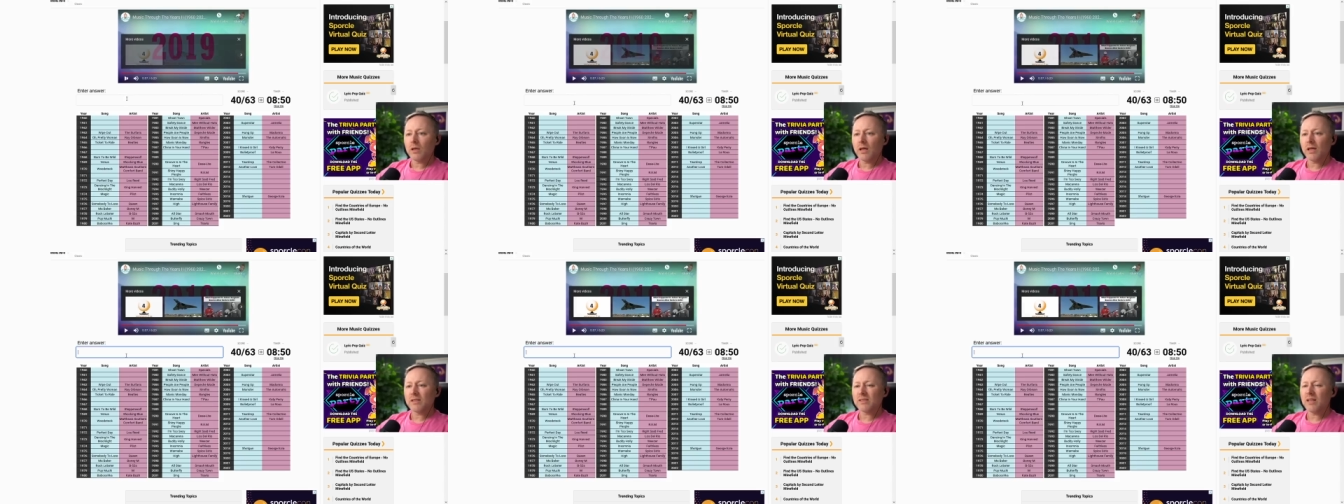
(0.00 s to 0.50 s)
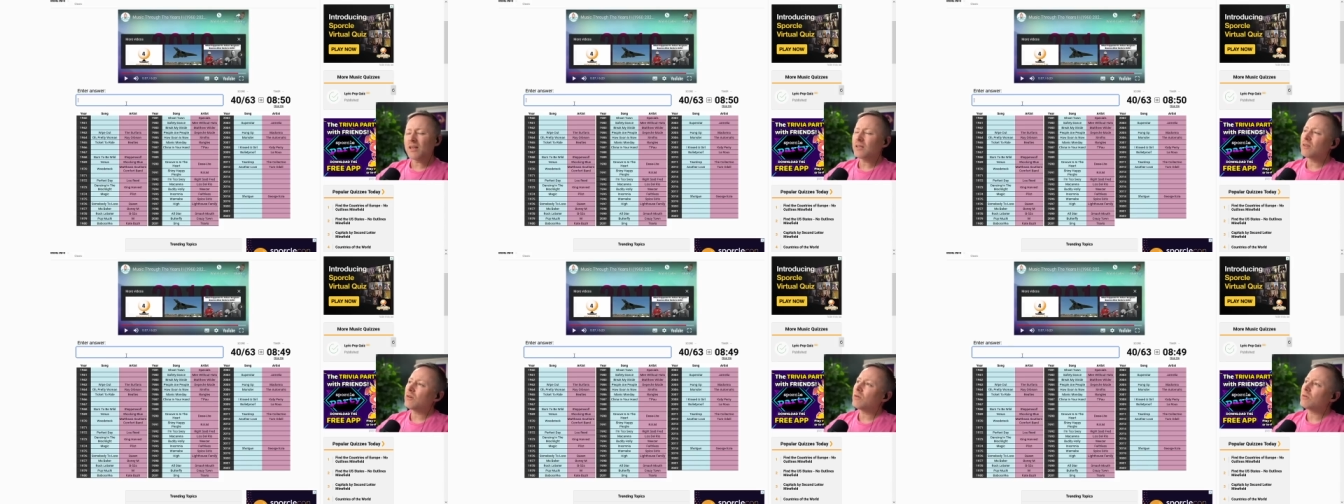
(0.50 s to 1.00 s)
Is that
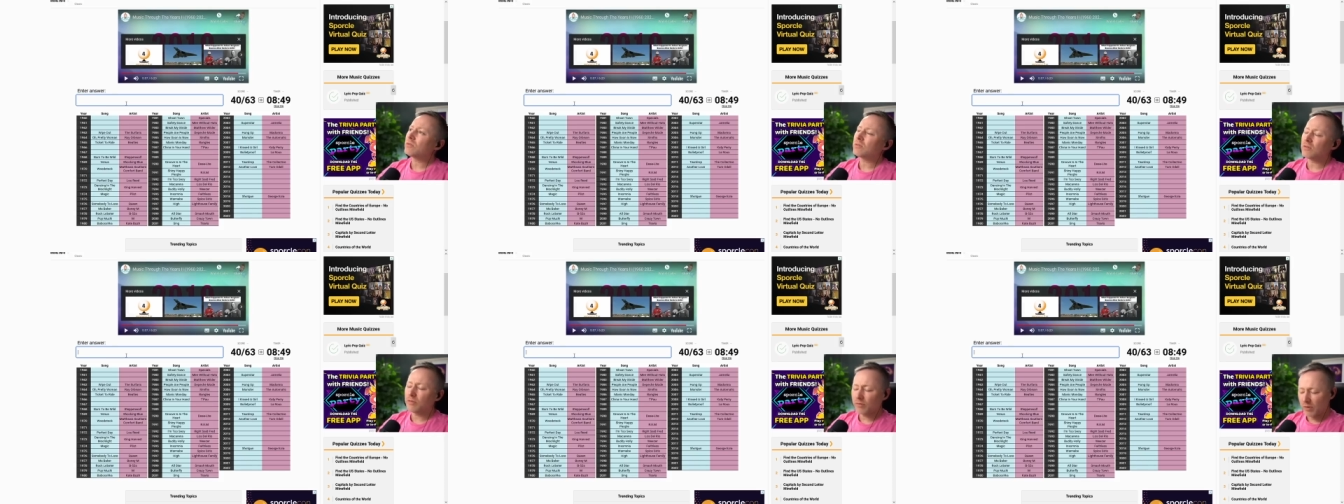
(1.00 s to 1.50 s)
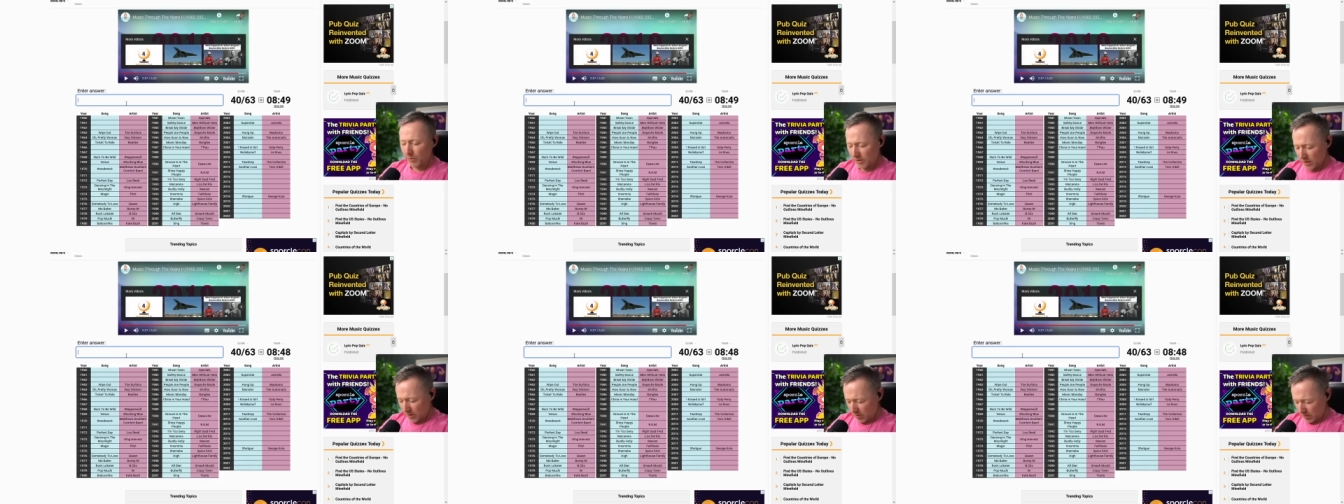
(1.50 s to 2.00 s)
called... Oh fuck, what's
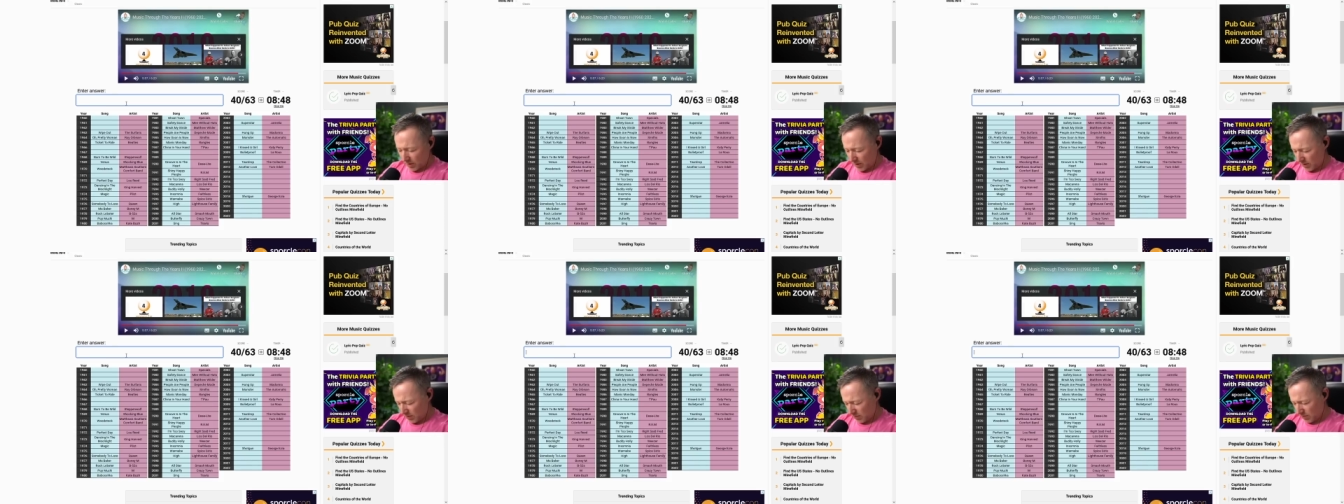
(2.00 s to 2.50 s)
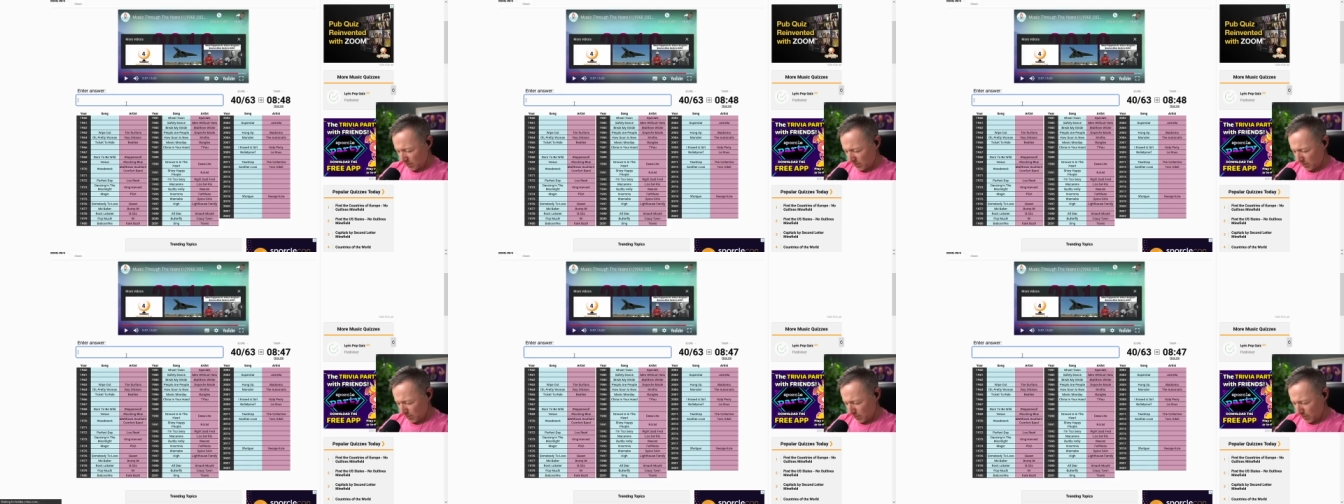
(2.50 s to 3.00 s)
that called again?
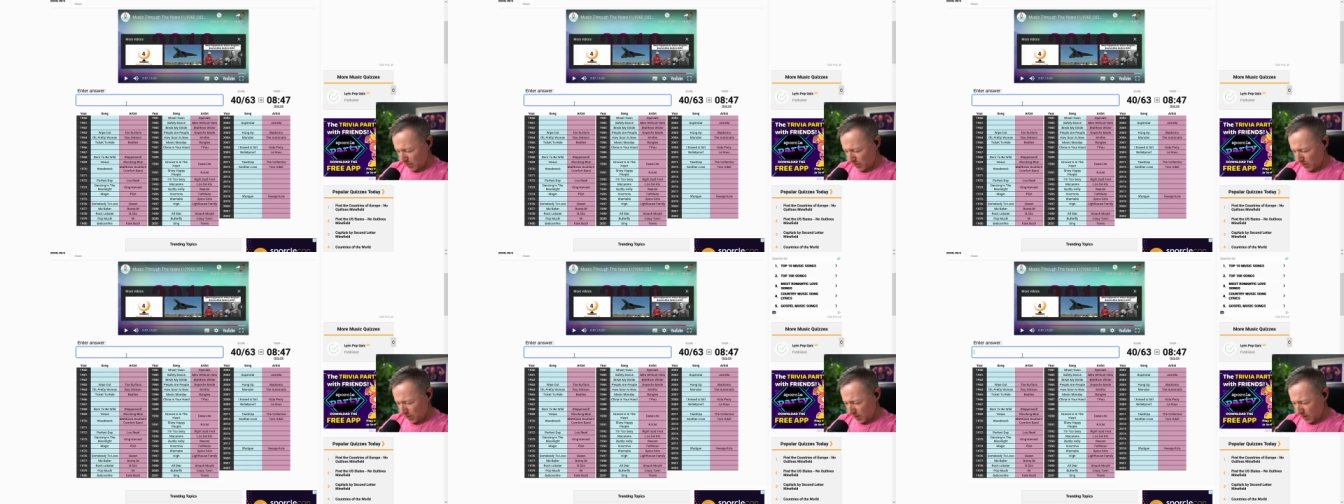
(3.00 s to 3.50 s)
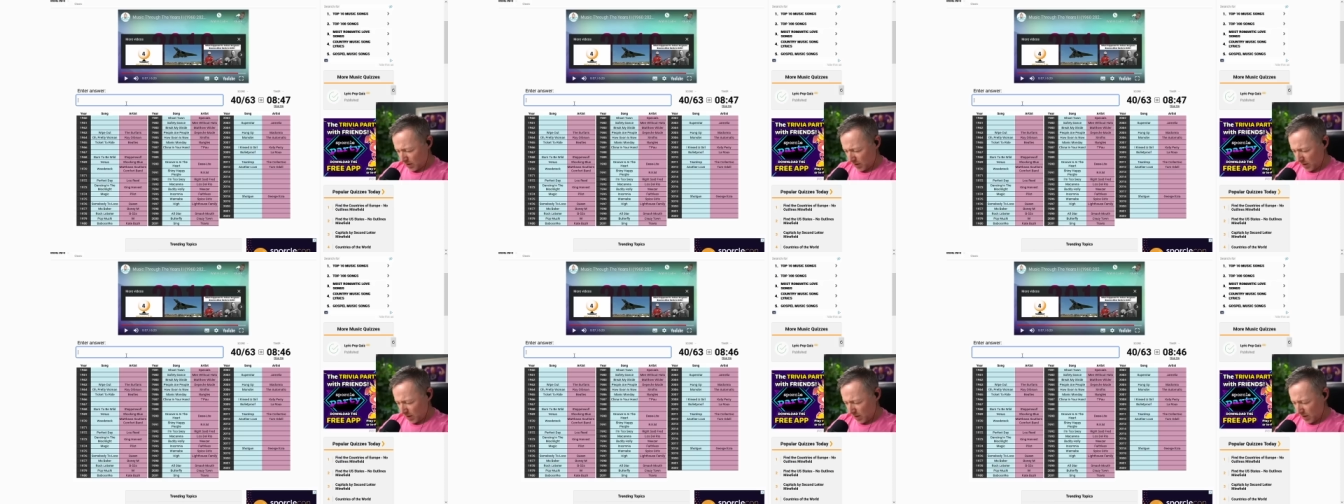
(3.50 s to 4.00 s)

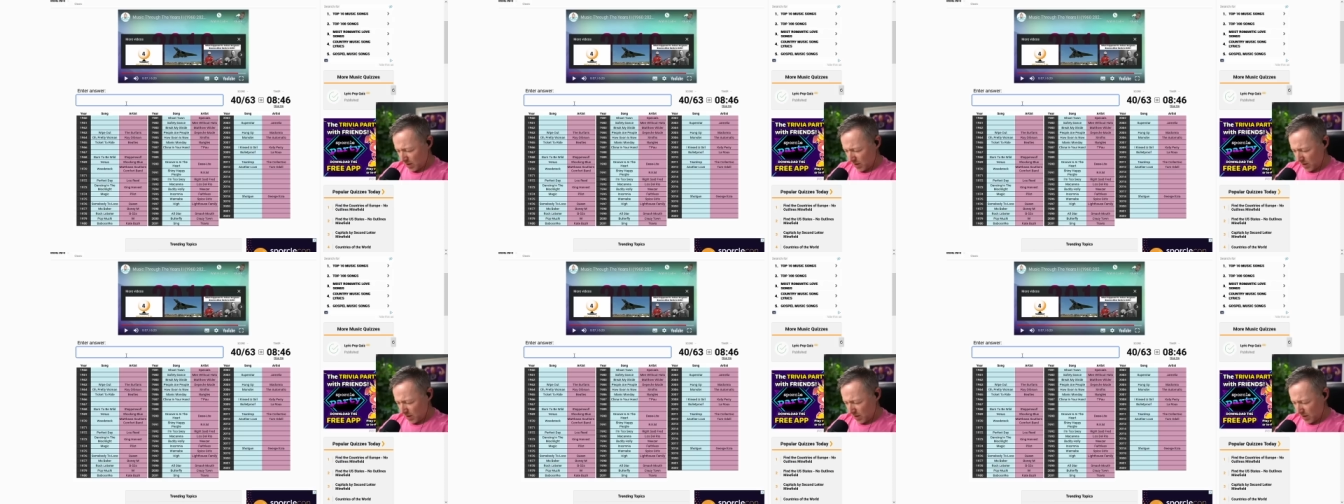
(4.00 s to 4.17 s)
Uh...